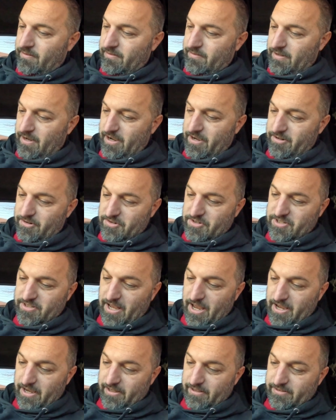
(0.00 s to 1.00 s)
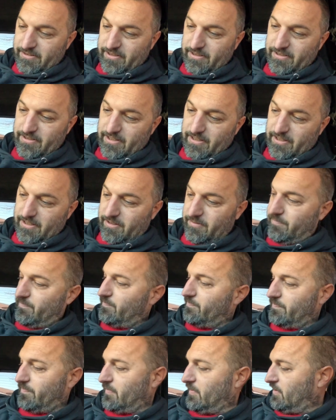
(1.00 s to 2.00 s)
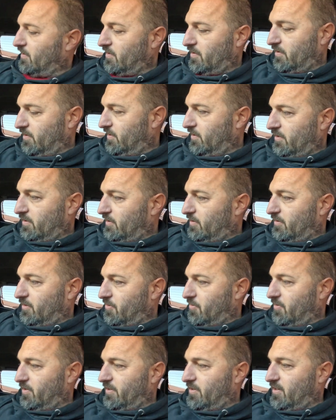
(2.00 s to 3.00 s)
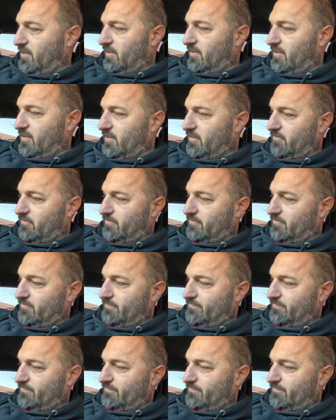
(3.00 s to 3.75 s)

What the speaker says: I understand. There's really not a lot of